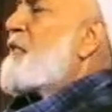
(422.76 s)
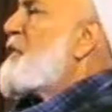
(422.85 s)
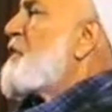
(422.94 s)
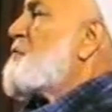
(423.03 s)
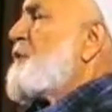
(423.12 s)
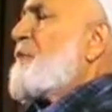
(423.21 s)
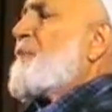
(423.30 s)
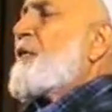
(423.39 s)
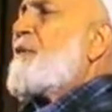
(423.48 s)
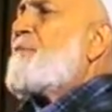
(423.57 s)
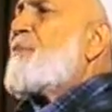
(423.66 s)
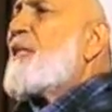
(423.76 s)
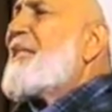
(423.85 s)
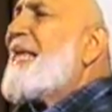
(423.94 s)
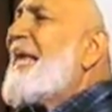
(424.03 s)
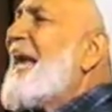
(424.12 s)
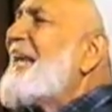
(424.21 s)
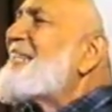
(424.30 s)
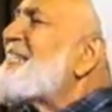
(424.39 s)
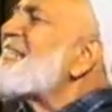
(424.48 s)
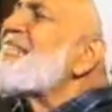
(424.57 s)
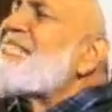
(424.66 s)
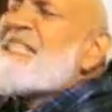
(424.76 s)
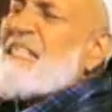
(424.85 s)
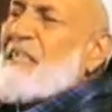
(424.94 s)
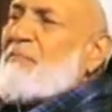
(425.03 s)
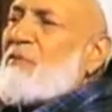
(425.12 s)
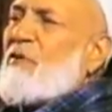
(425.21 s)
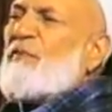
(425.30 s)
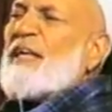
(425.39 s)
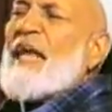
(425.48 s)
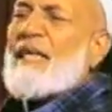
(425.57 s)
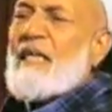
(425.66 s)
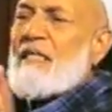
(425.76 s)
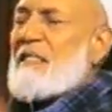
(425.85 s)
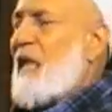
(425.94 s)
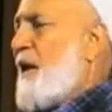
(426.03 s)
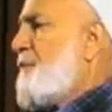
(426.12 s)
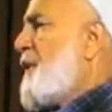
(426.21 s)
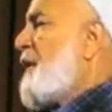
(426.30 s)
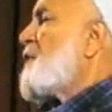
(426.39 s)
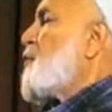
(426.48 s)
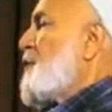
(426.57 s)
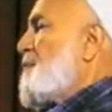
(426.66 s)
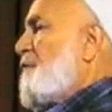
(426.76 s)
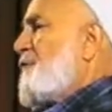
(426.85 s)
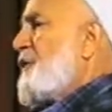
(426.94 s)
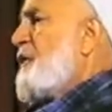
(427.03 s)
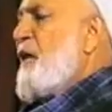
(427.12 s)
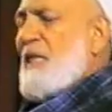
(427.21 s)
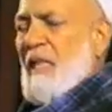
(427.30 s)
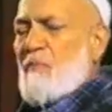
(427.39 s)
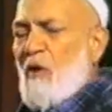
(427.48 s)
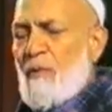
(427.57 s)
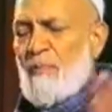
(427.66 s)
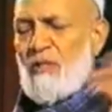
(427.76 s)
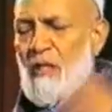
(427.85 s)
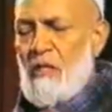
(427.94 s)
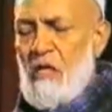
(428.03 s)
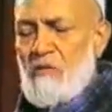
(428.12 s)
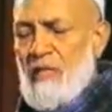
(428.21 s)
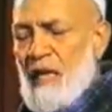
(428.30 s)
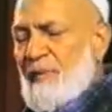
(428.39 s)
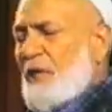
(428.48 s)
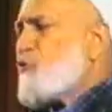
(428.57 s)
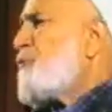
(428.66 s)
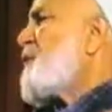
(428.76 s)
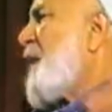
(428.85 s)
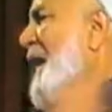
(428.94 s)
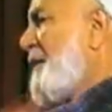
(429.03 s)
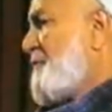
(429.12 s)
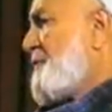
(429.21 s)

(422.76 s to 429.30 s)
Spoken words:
these people, they had certain systems of attacking Islam and the Holy Prophet. That Muhammad had told me why.